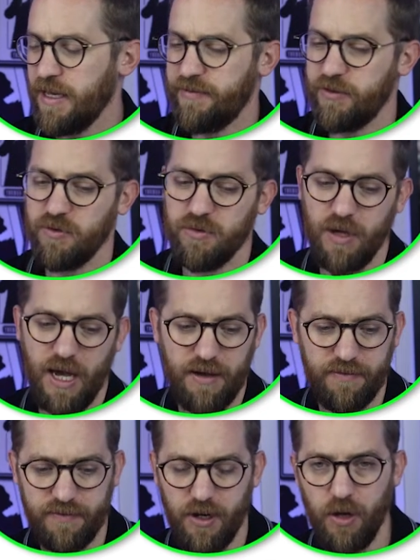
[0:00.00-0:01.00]
If you
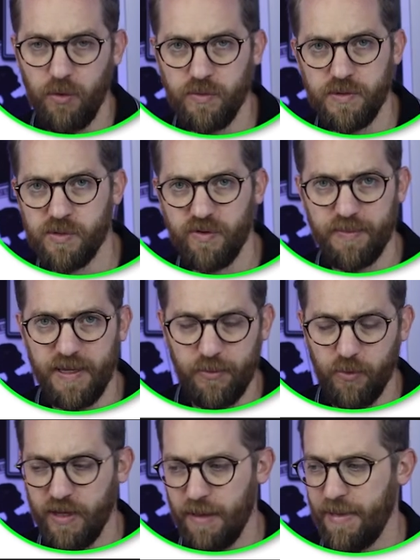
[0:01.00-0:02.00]
have loans with
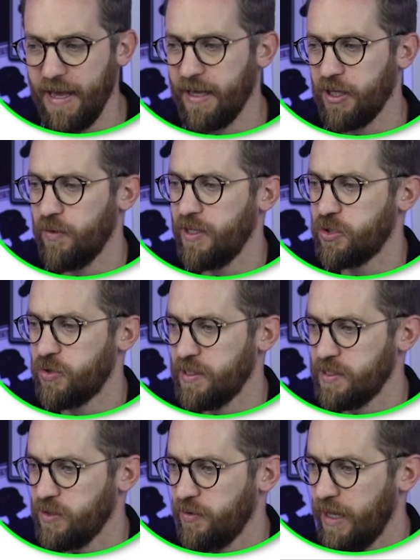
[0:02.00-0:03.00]
people and they're paying you
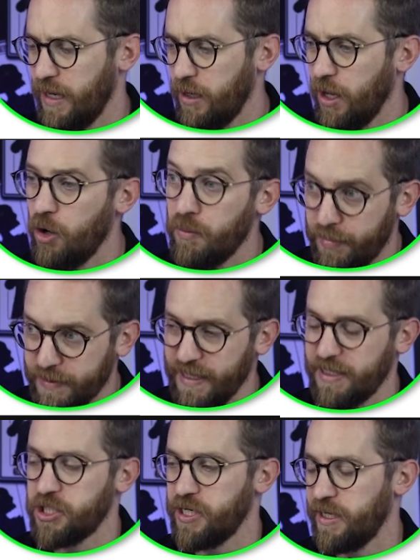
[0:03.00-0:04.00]
interest on that loan,
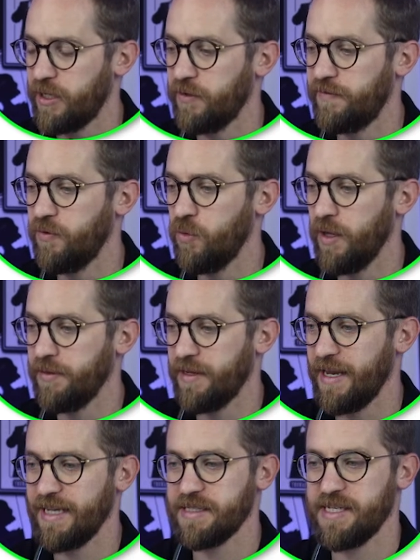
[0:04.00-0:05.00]
potentially it could fall under
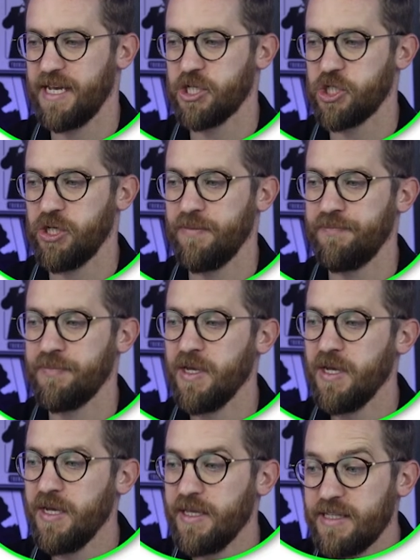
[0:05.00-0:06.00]
that section.
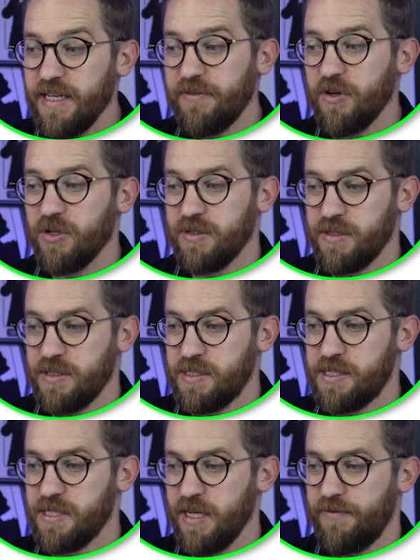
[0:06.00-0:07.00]

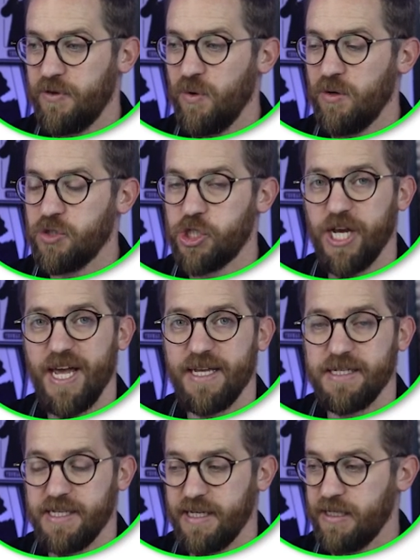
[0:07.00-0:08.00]
Dividends, if you own
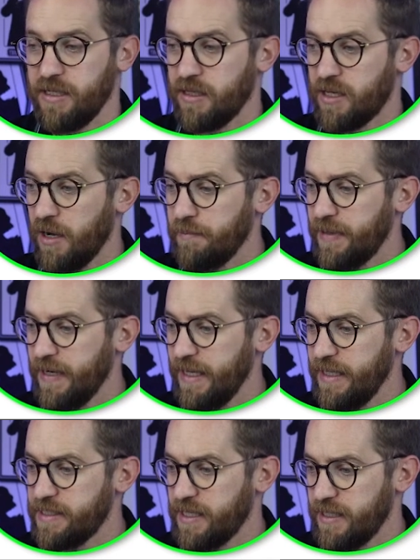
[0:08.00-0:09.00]
shares in
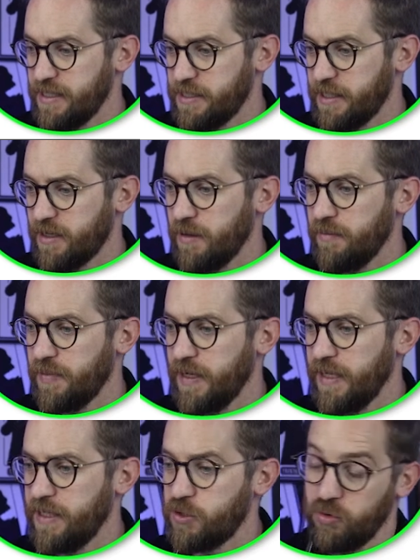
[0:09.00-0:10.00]
companies, in listed
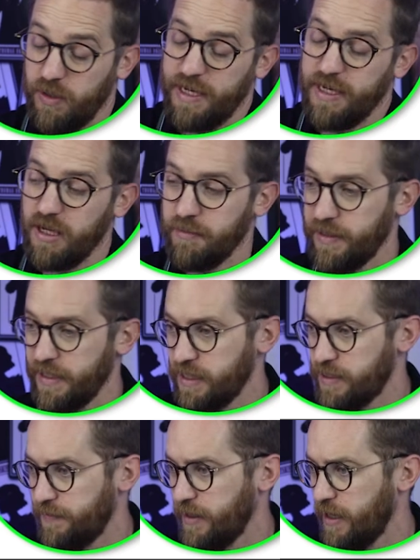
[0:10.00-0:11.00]
companies, or any
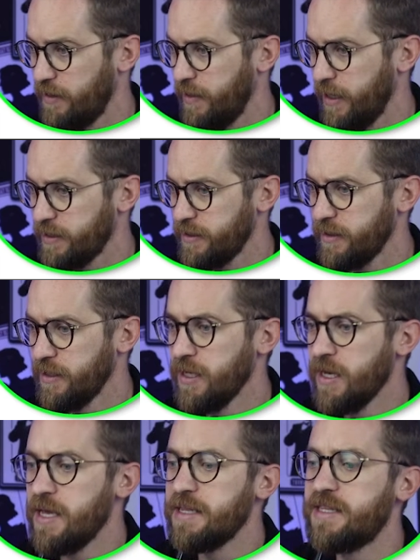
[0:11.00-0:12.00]
companies for that matter.
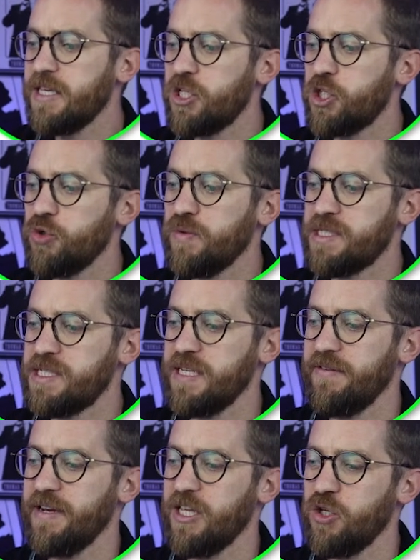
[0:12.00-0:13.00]
Did you
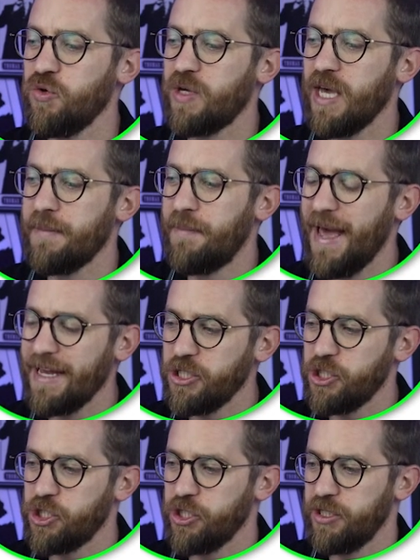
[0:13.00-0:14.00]
receive any UK
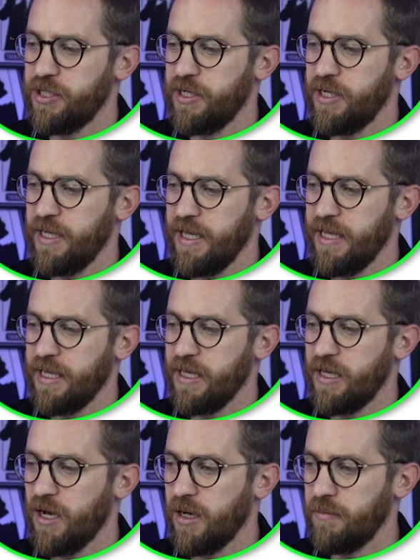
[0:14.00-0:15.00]
pension
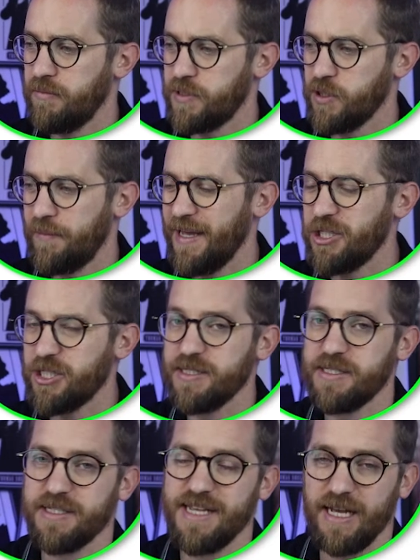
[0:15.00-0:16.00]
income? So
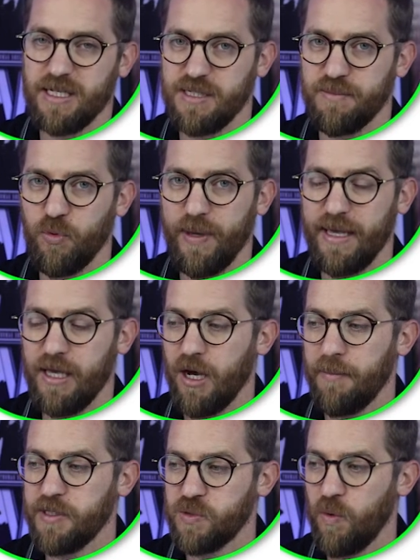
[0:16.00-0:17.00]
pensions are taxable
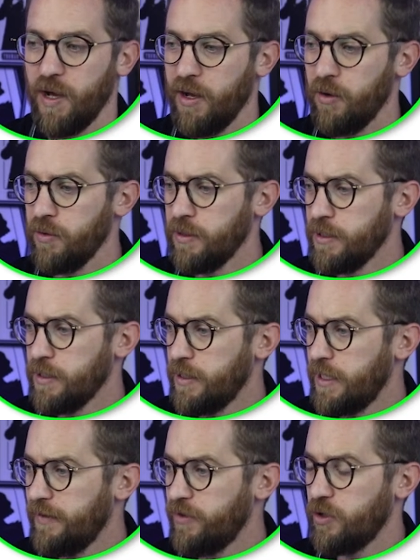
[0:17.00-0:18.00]
income as well,
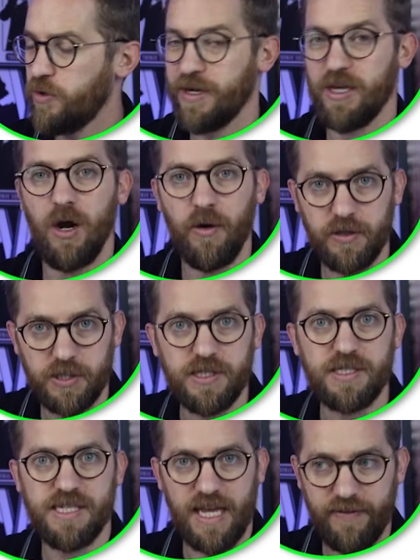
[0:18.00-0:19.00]
even though you're encouraged to
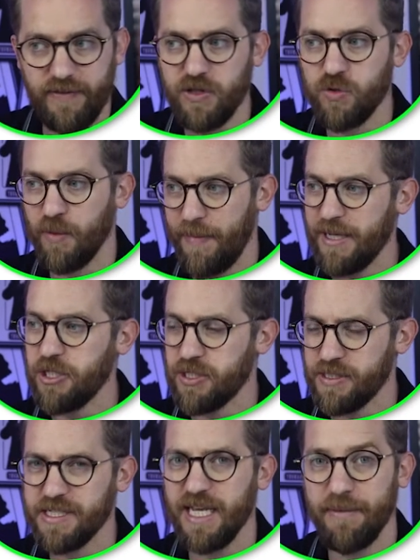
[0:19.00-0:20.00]
save into a
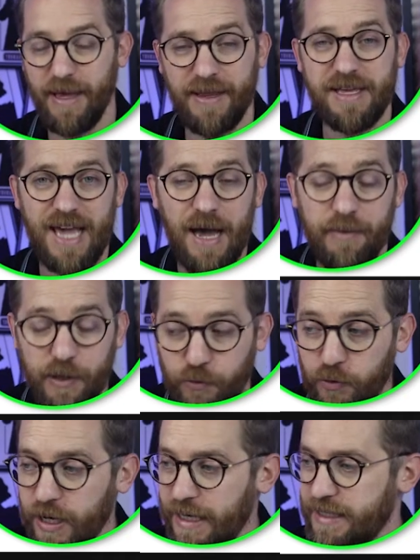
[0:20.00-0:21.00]
pension scheme, and they can be
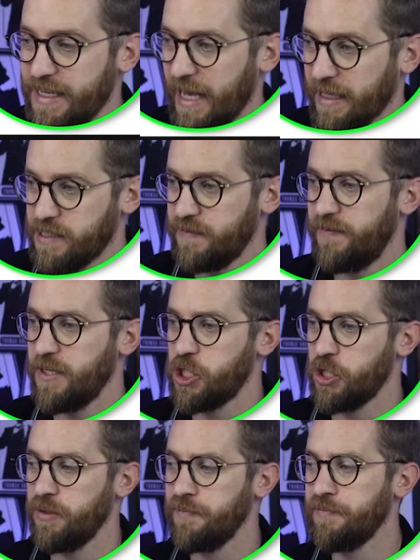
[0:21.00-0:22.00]
really tax
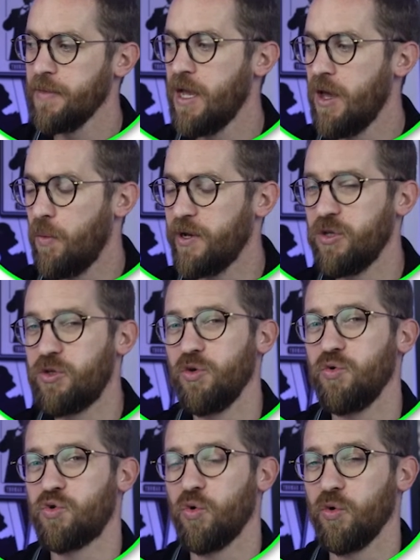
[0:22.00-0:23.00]
efficient. When you do
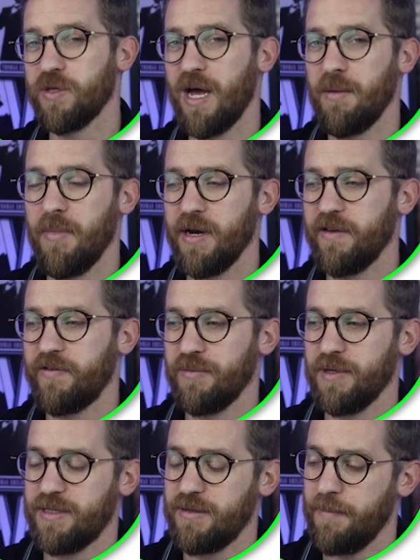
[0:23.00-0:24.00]
draw down money from
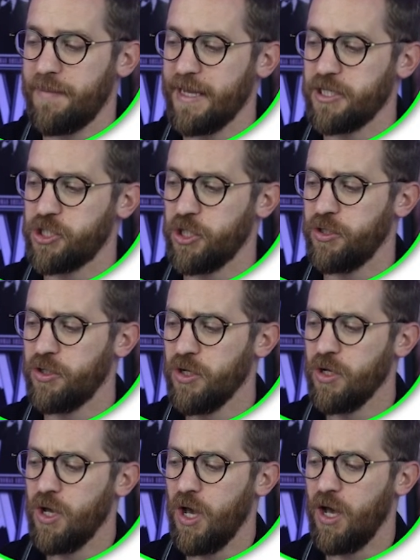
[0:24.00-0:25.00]
a pension,
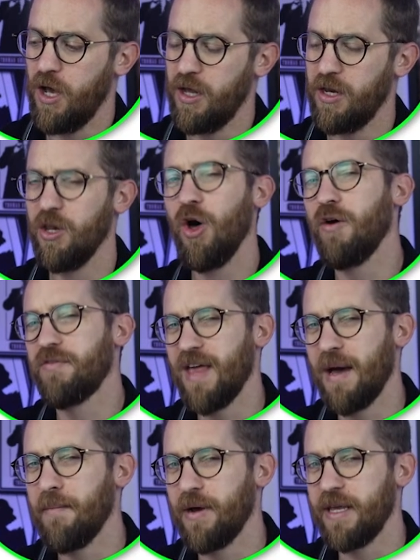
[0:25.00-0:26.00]
a lot of
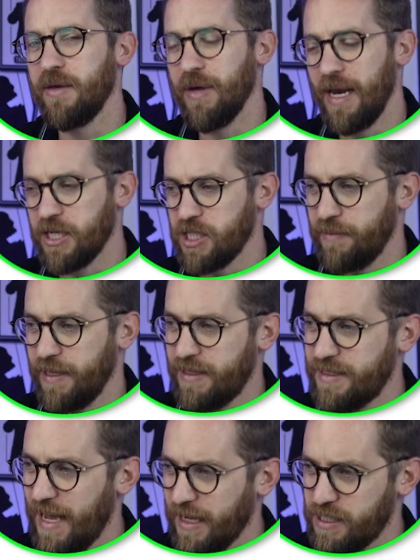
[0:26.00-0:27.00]
that money will actually be
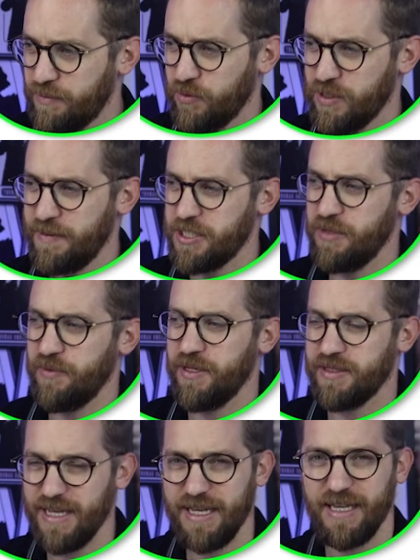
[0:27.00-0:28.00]
taxable, especially when you're
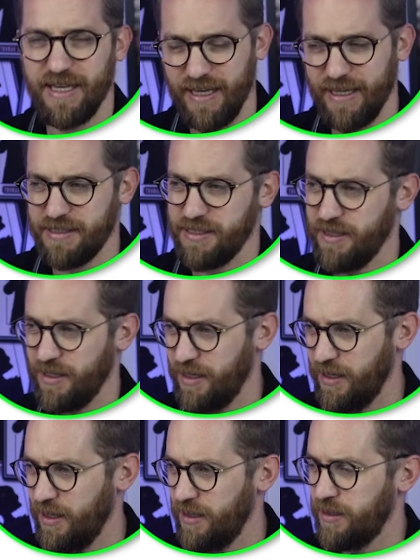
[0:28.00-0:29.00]
taking it as
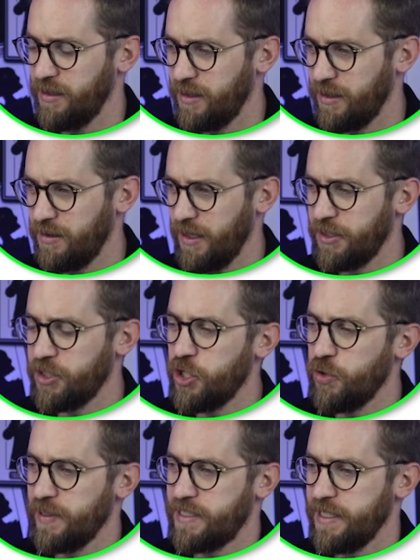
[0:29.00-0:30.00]
an
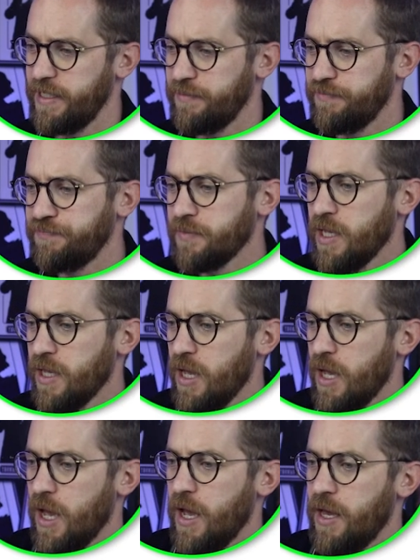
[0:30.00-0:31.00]
annuity.
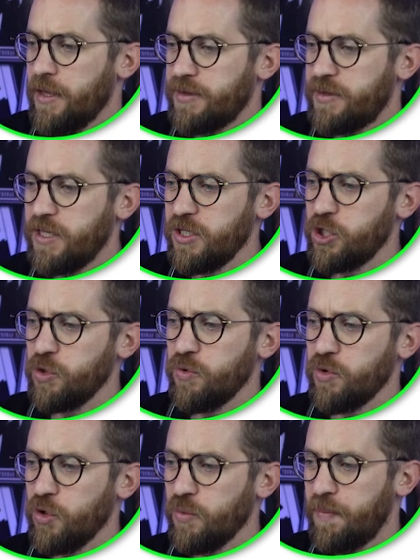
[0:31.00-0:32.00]
Did you or
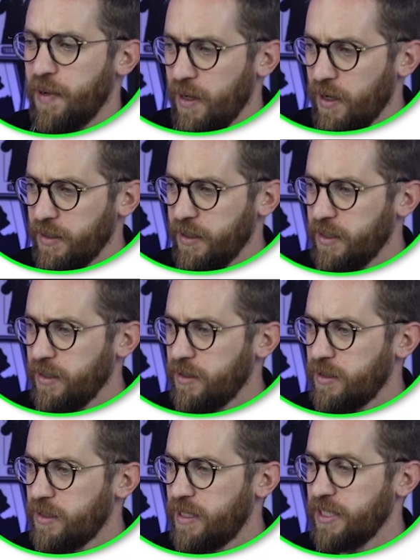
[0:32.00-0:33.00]
your partner
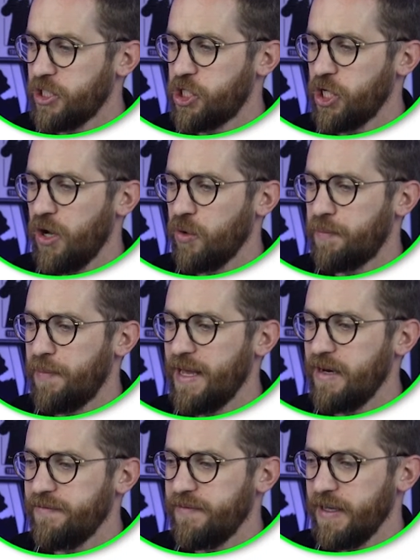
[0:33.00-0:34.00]
get child
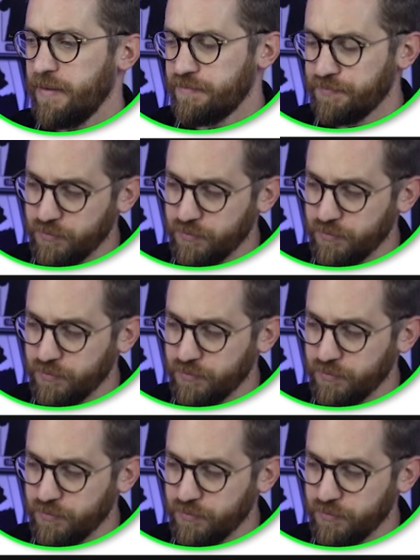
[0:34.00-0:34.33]
benefit?